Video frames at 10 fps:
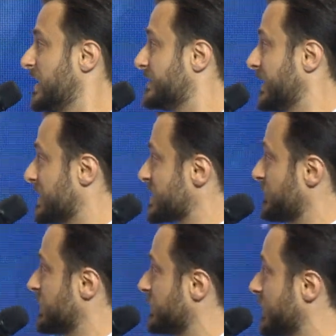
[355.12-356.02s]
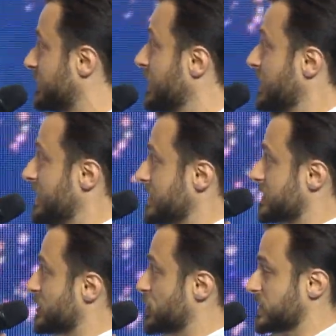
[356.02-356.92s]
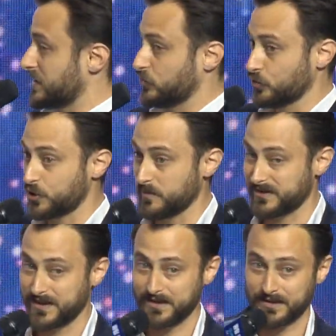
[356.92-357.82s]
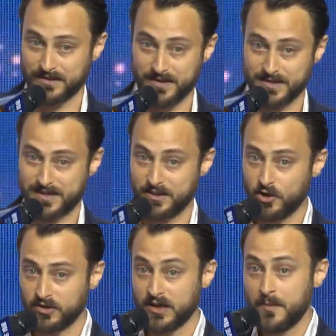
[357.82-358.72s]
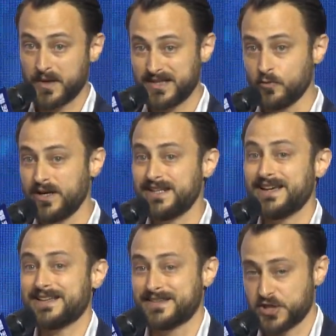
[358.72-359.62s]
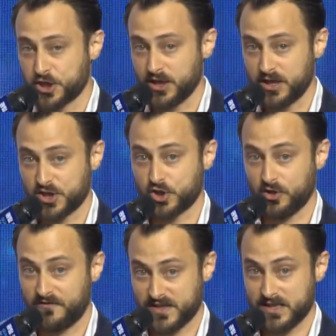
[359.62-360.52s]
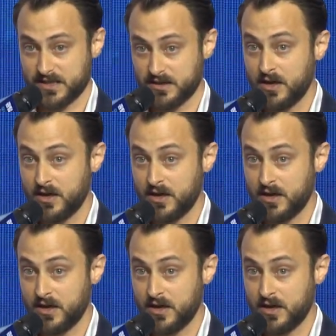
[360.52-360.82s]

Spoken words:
take something that is just a 2-qubit gate like this C0, but then we need additional surfaces.